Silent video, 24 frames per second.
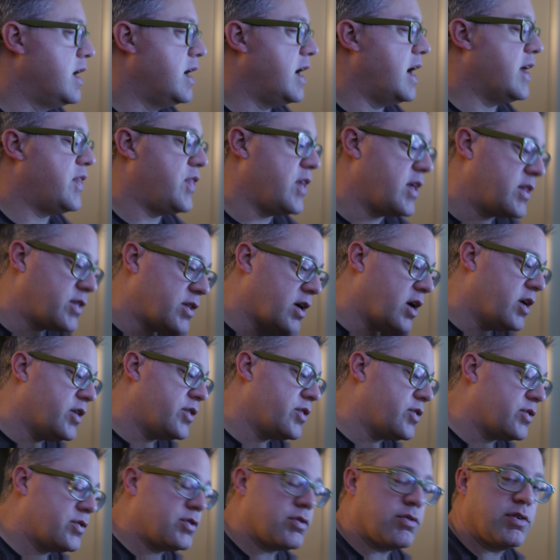I think the
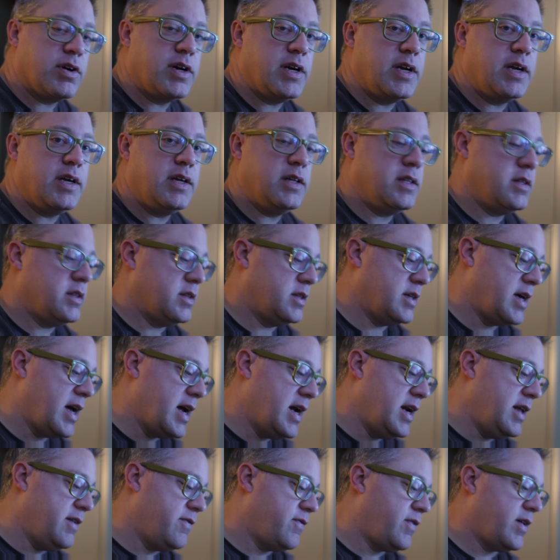other 3, the
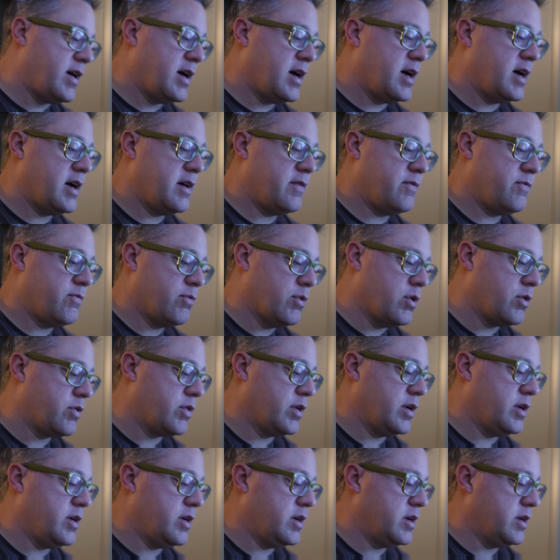85
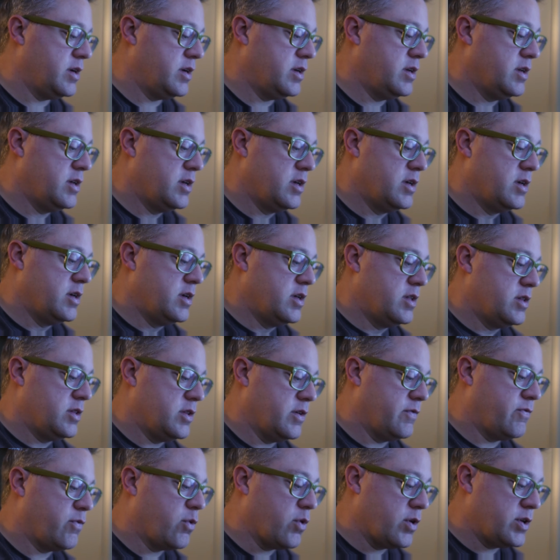Rokinon,
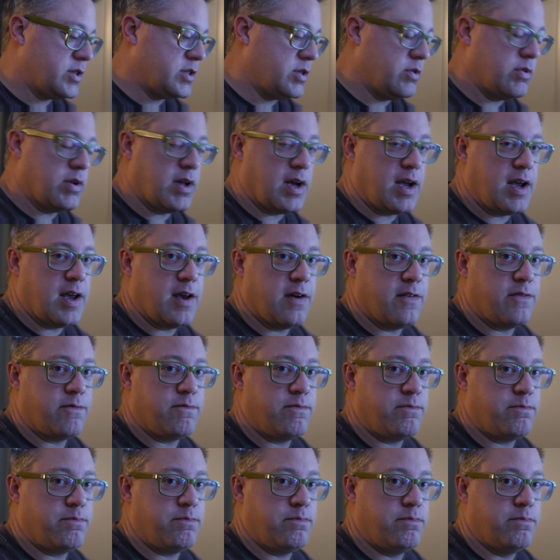the 42.5
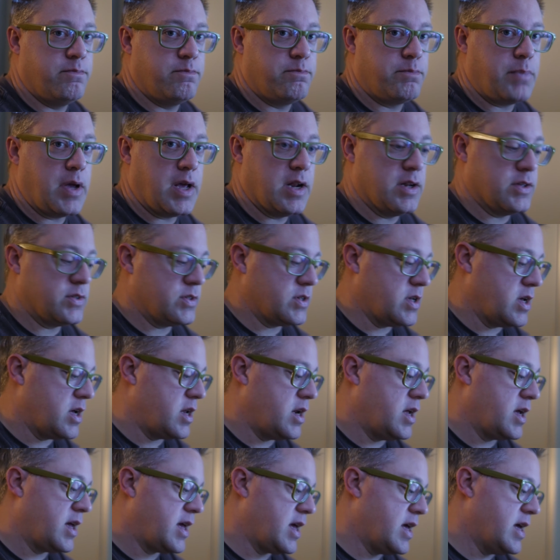
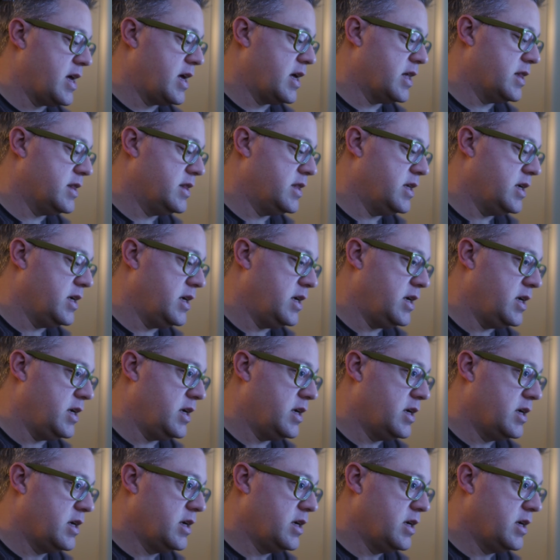Panasonic, and the